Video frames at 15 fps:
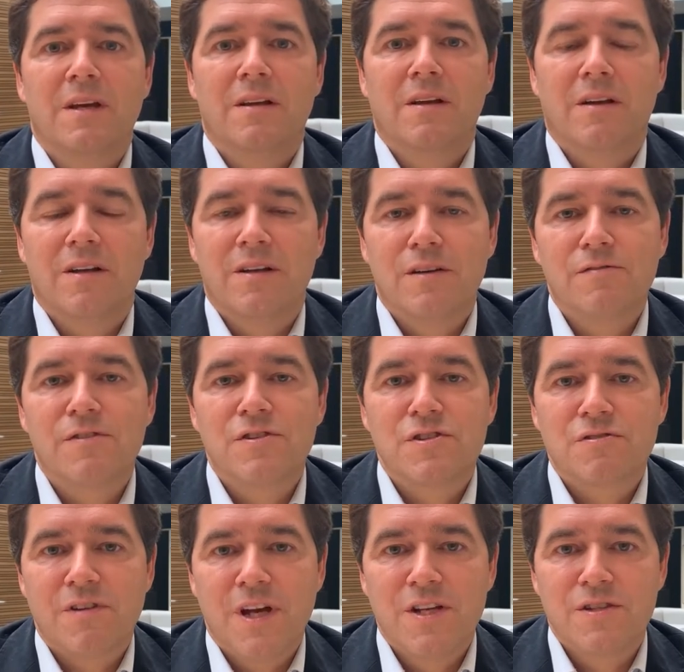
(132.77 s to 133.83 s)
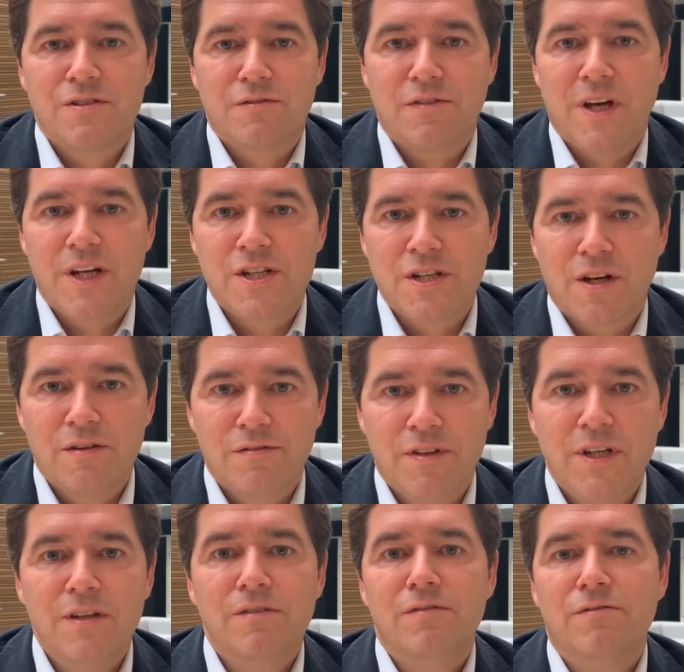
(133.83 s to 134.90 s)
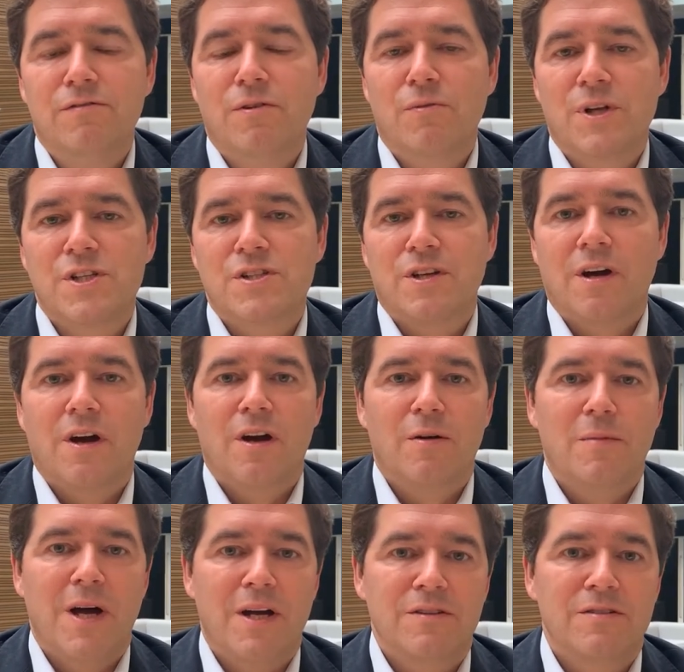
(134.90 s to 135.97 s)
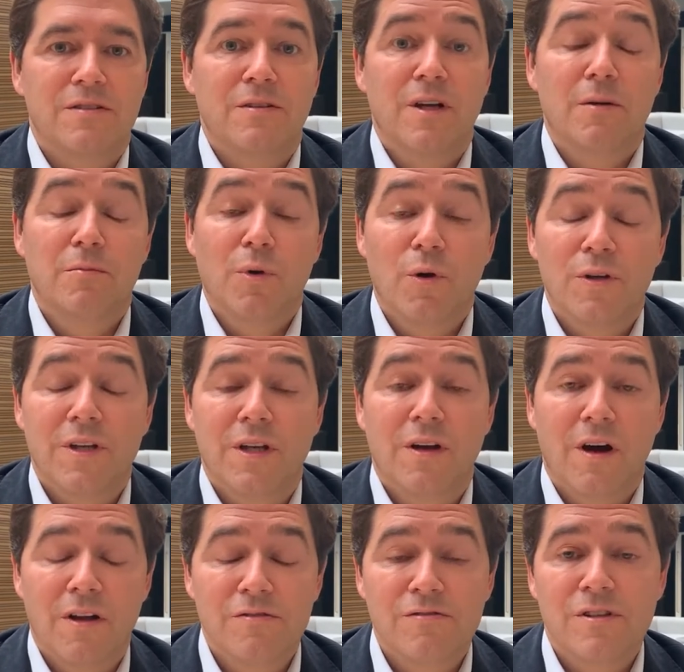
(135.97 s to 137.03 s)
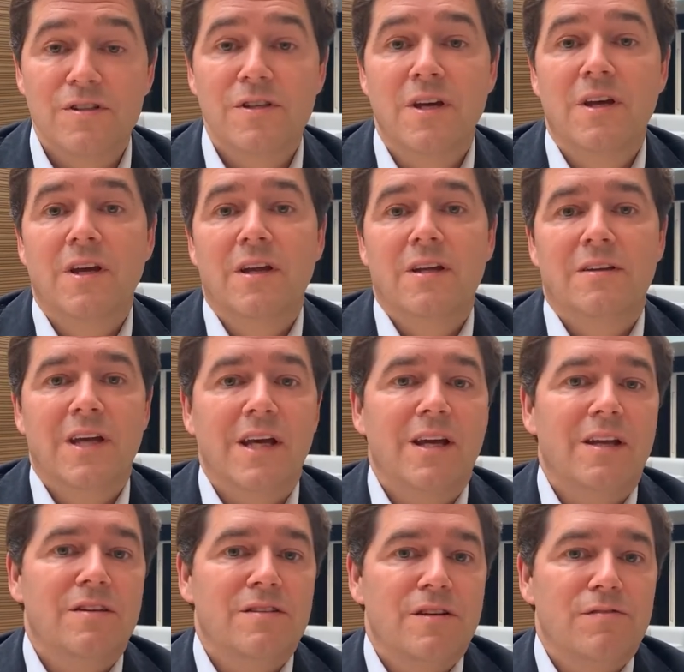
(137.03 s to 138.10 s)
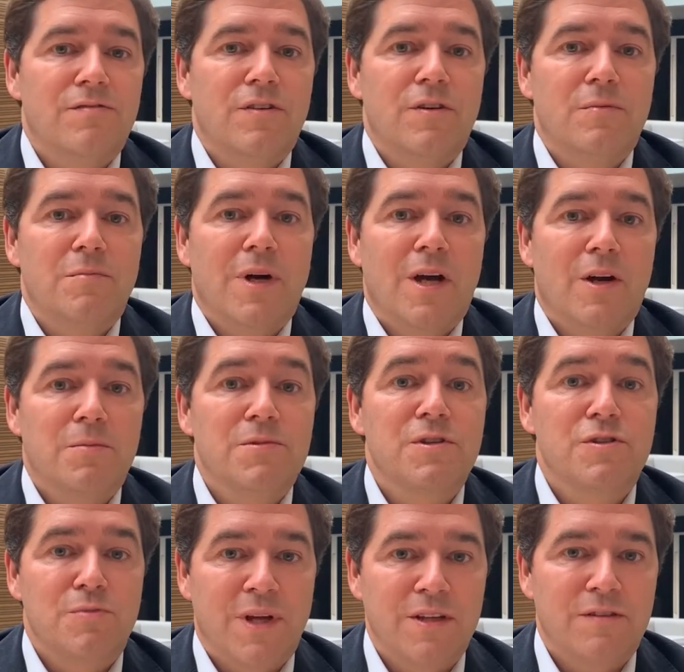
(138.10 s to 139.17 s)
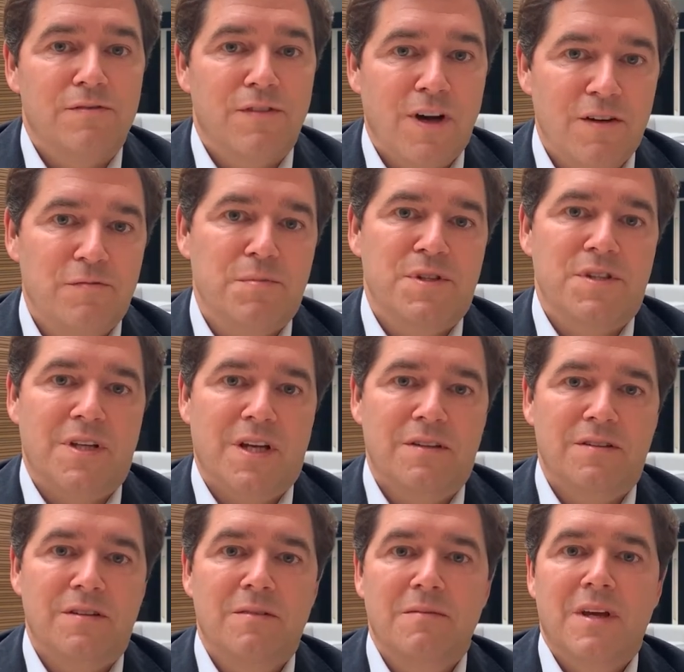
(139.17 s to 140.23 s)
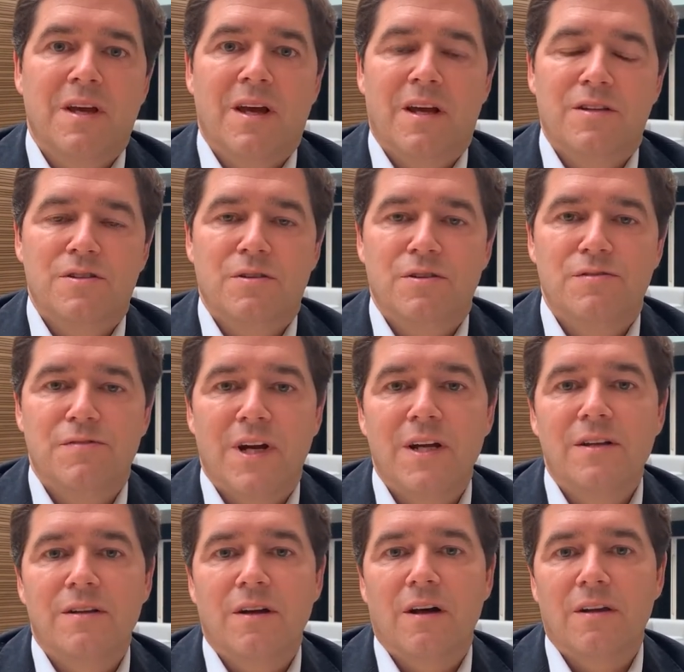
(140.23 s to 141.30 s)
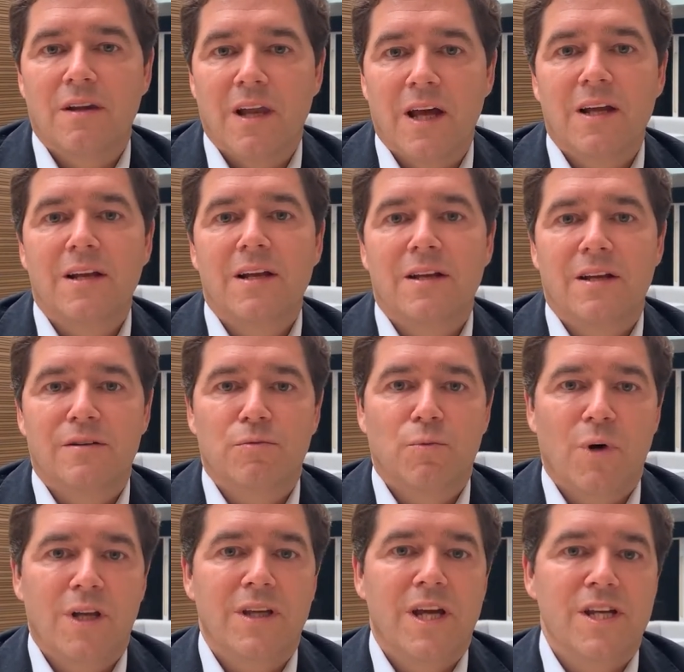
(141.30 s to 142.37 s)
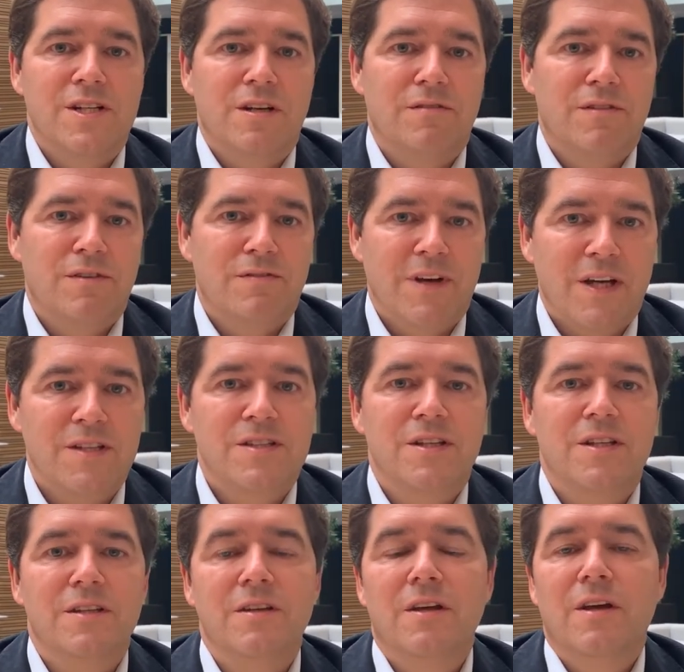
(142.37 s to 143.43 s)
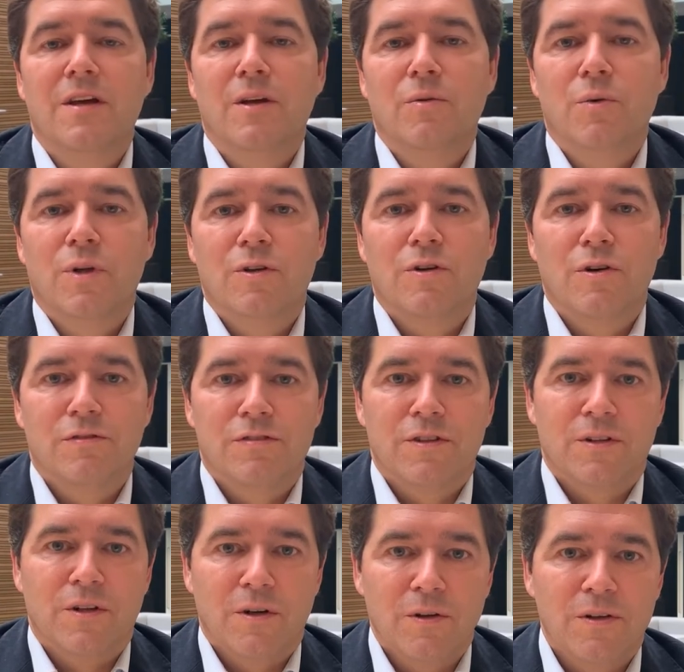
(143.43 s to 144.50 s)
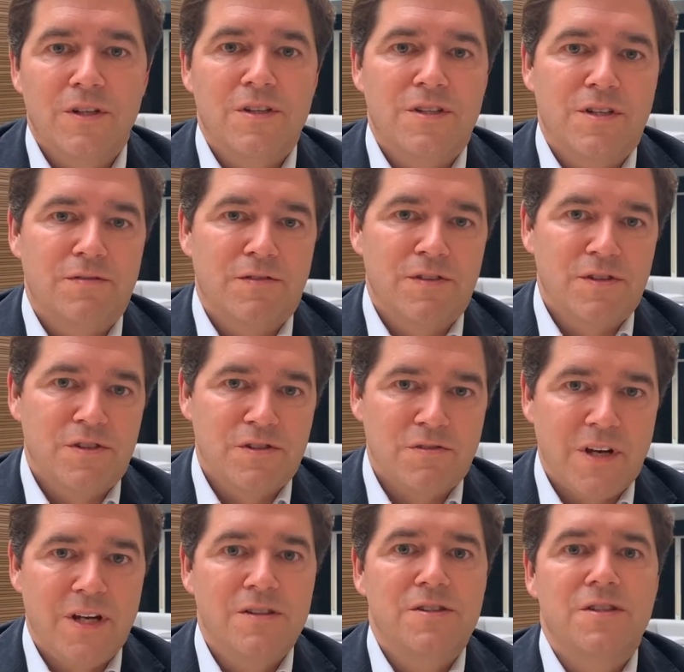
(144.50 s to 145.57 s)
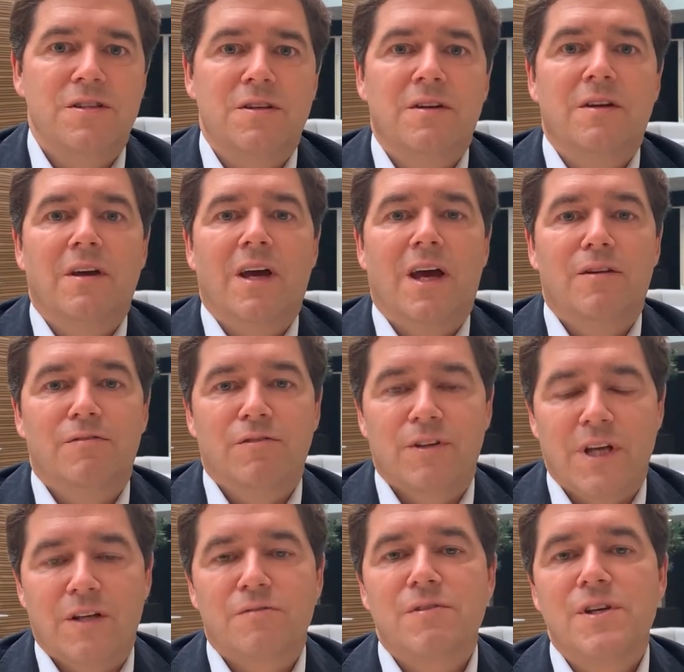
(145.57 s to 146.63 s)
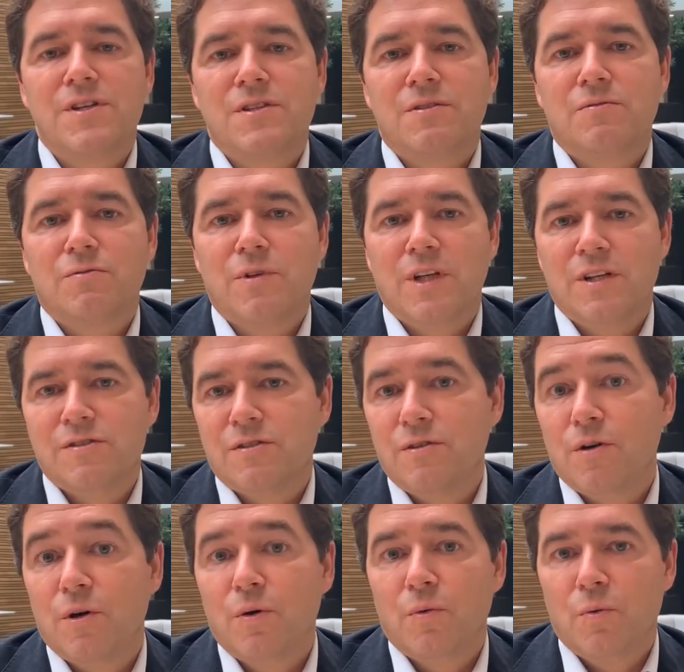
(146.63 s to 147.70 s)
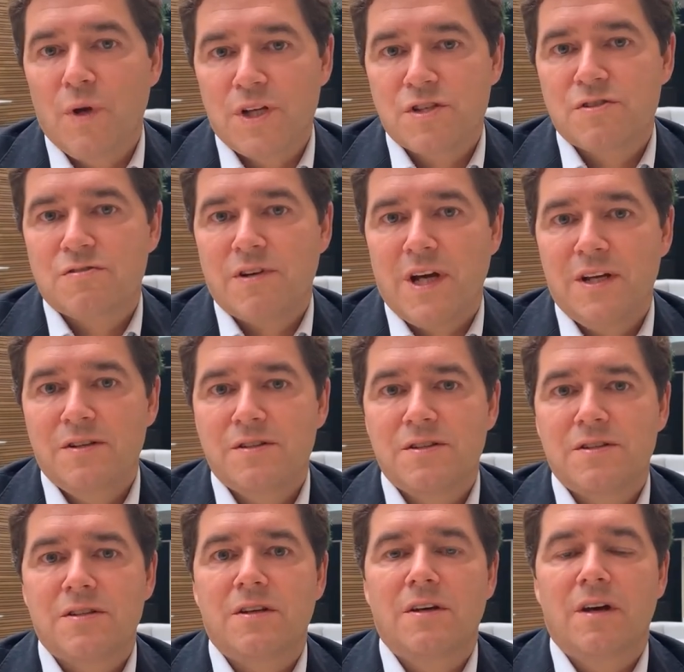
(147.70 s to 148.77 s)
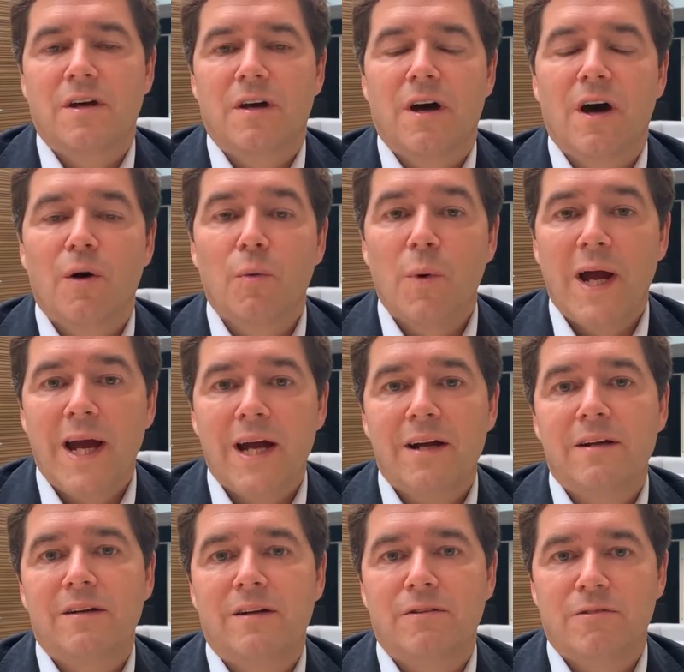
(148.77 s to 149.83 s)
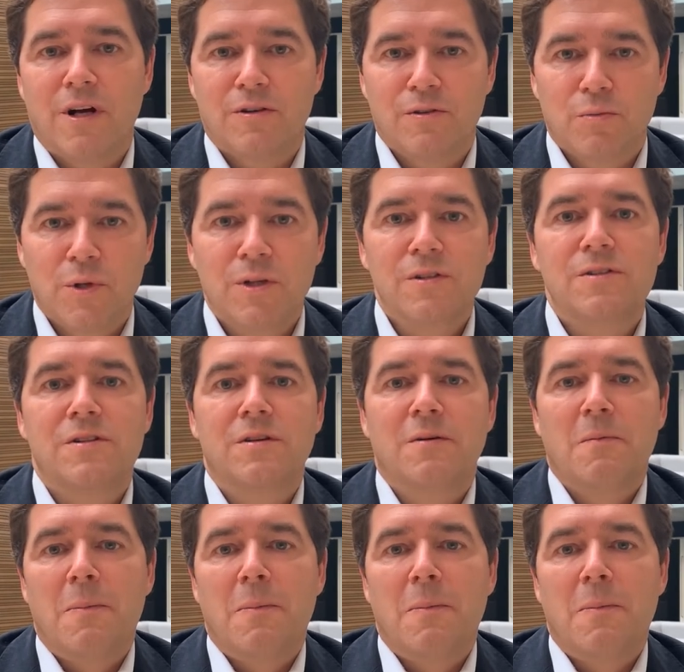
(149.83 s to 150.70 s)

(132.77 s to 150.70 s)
Now, the different strains of HIV, for which there are about more than 100, they can differ by up to 25%. And so it's very unlikely that one HIV vaccine will cover all these different strains. And for that reason, we need to know which strains are where around the world.